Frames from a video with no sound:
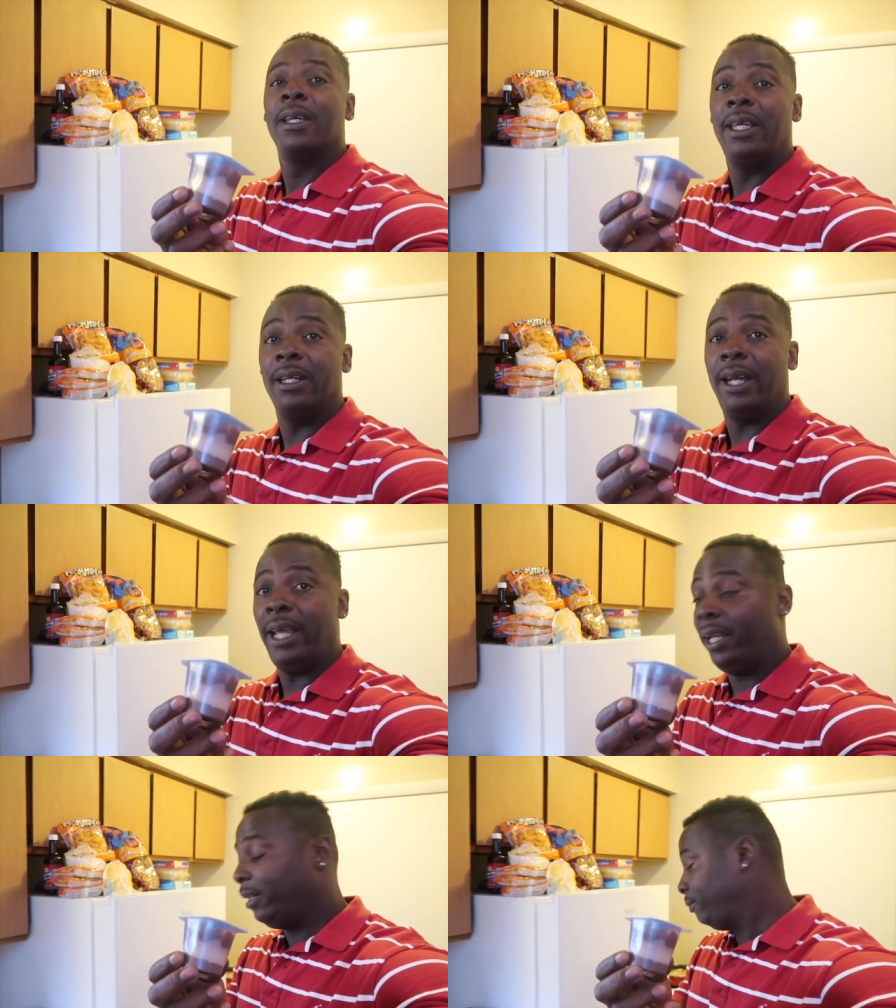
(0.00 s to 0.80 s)
He done
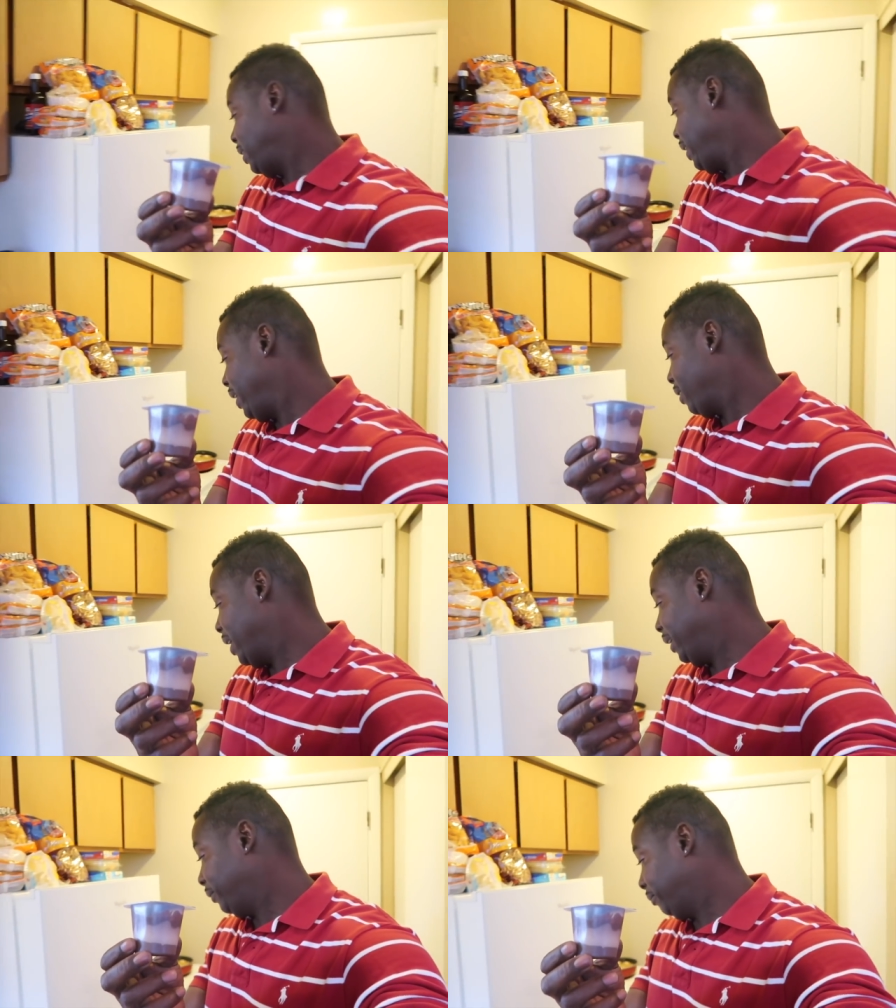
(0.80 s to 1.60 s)
ate, I had
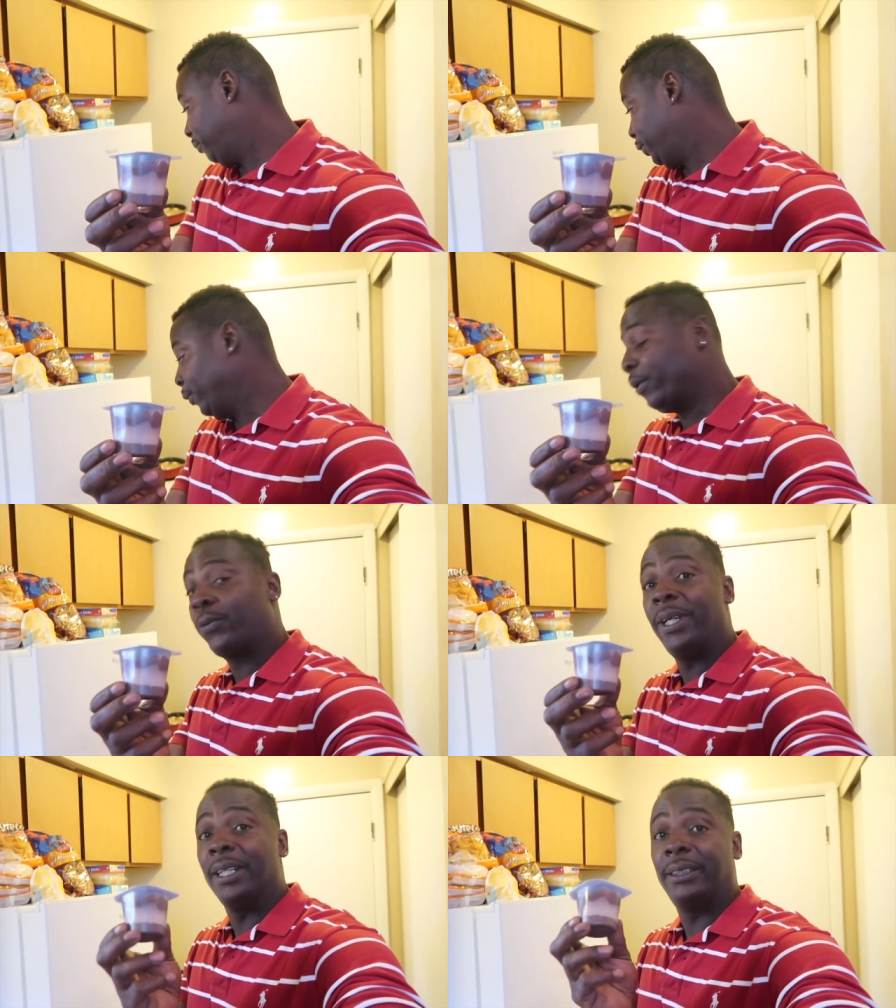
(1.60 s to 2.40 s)
like two or
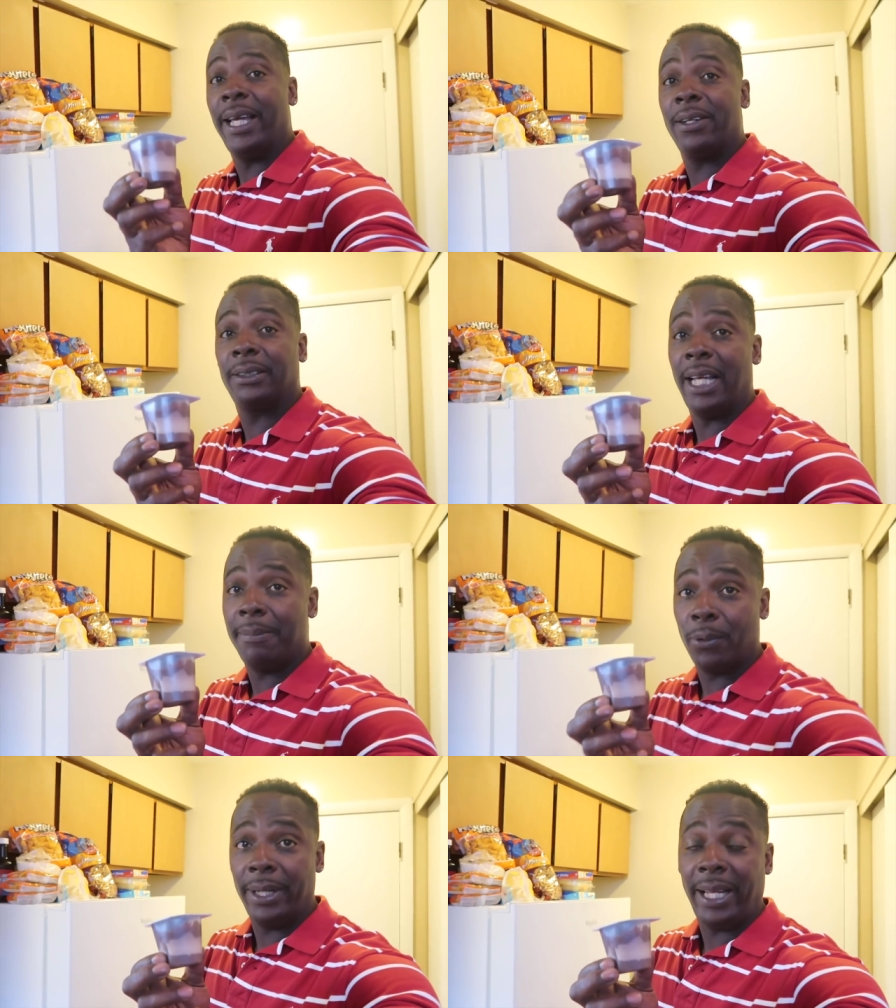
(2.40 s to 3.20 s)
three containers.
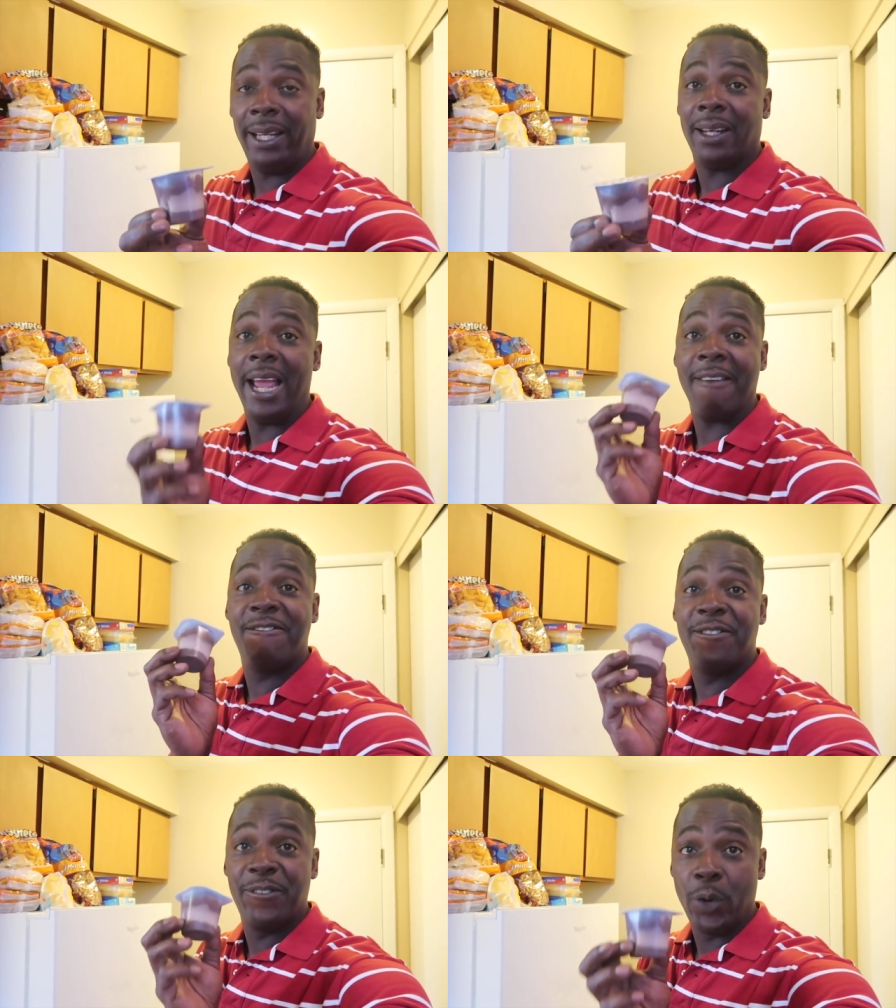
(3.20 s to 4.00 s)
That boy ate like
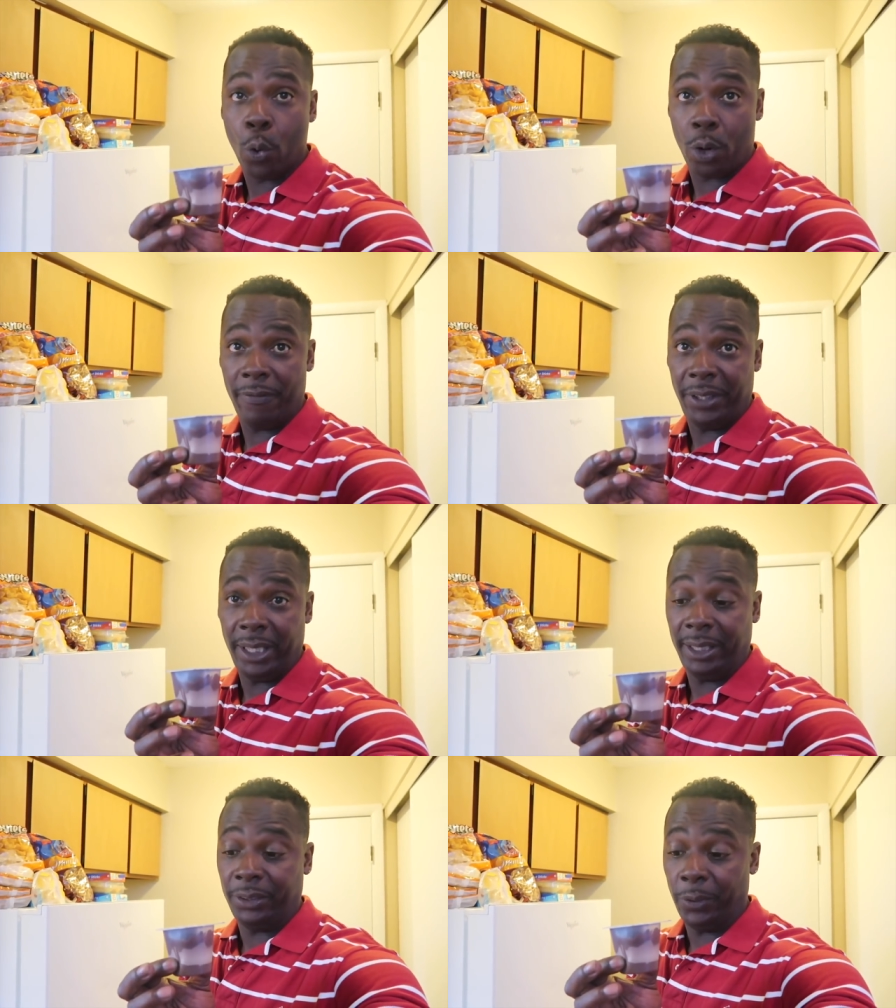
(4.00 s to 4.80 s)
four of
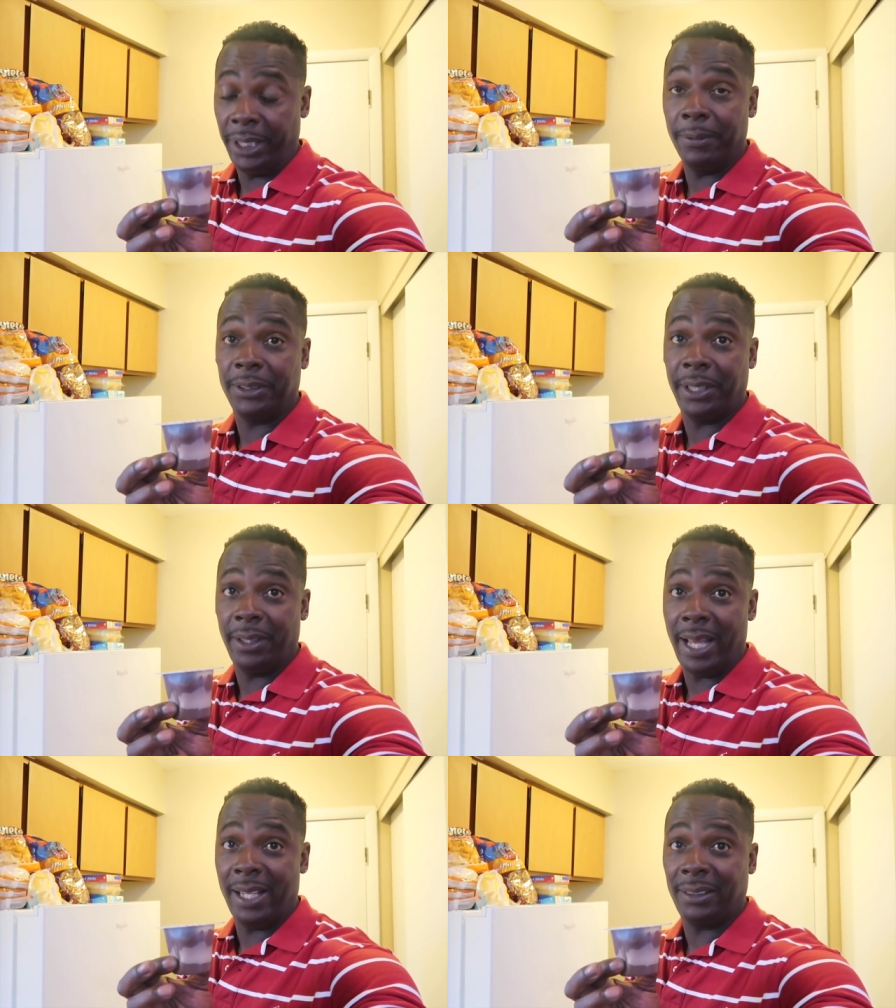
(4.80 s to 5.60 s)
these when he was
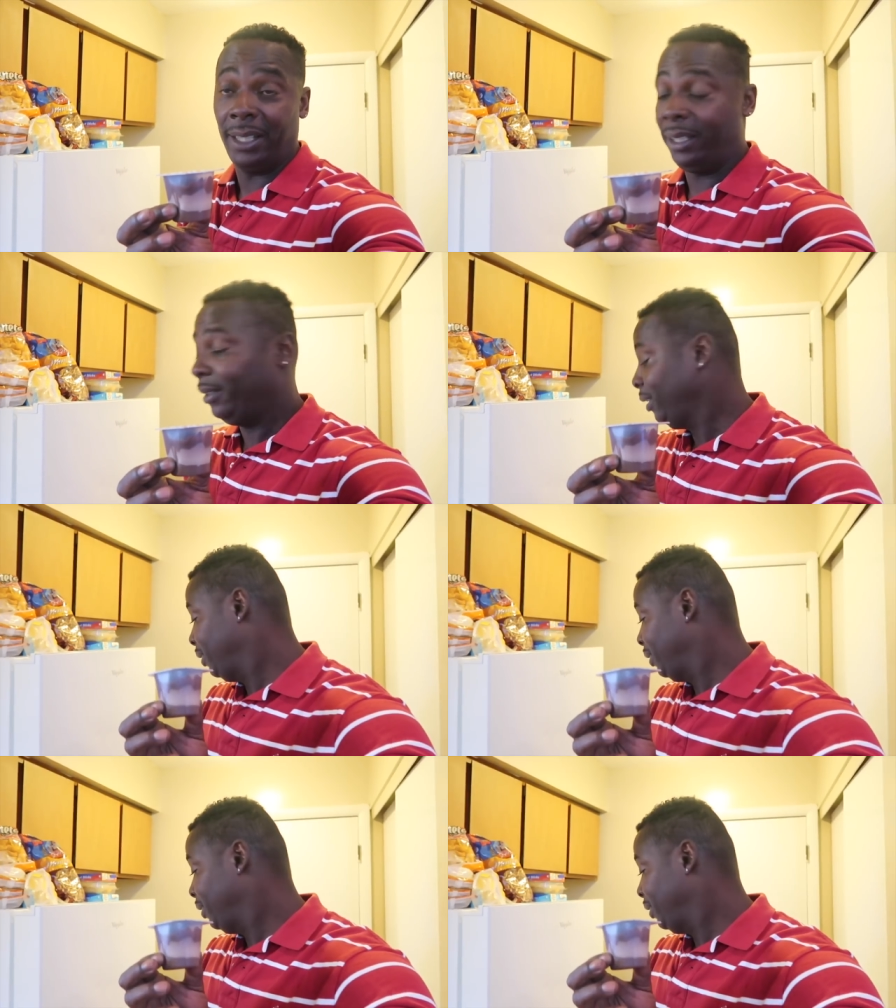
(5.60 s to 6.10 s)
here last night.